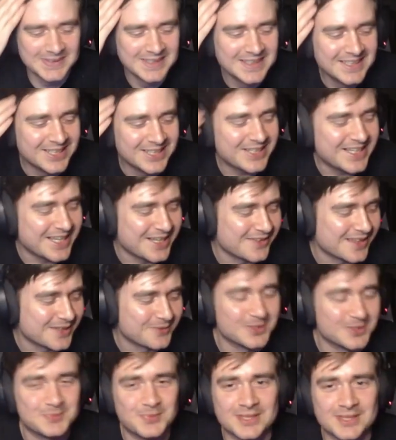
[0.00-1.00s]
Okay, that was
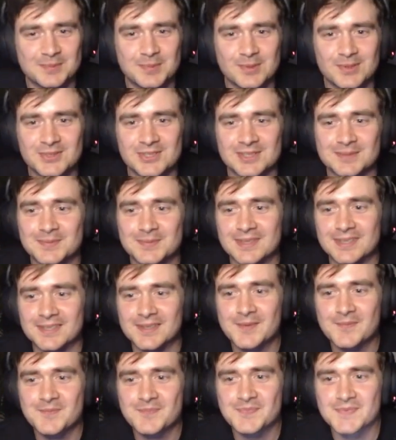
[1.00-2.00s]
pretty bullshit, but
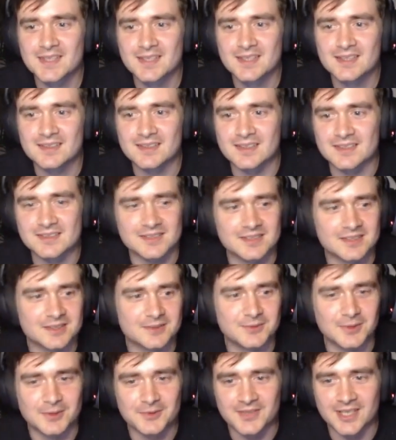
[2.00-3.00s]
that's the
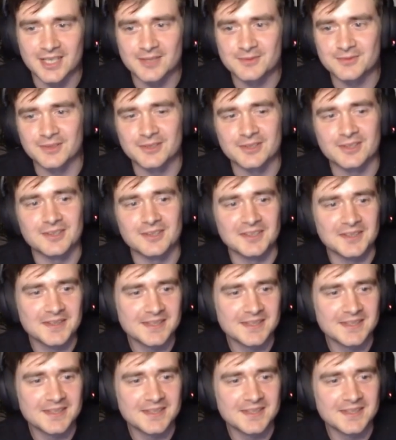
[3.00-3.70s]
broad game for y'all.